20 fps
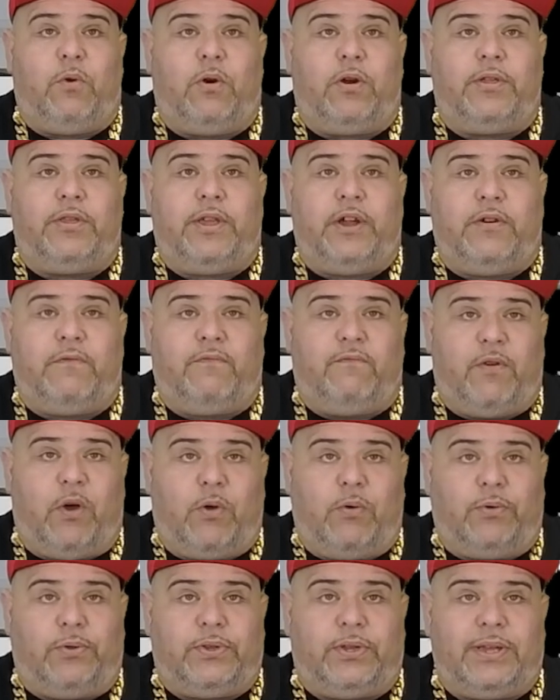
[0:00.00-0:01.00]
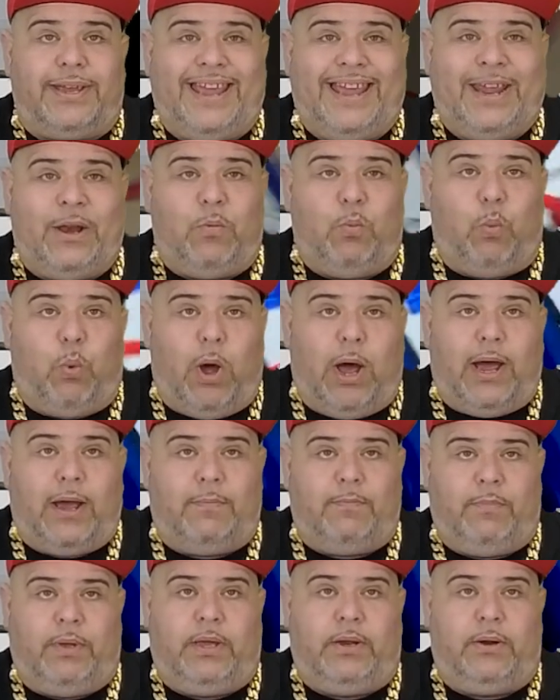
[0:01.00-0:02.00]
for their volt and
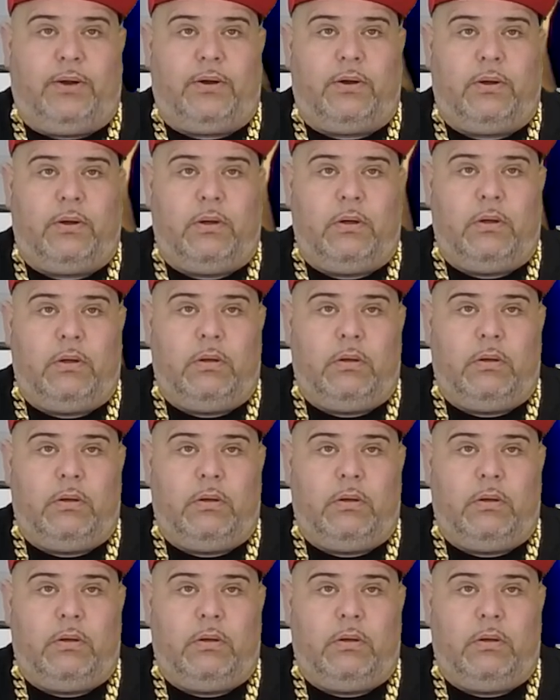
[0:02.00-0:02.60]
watt meter.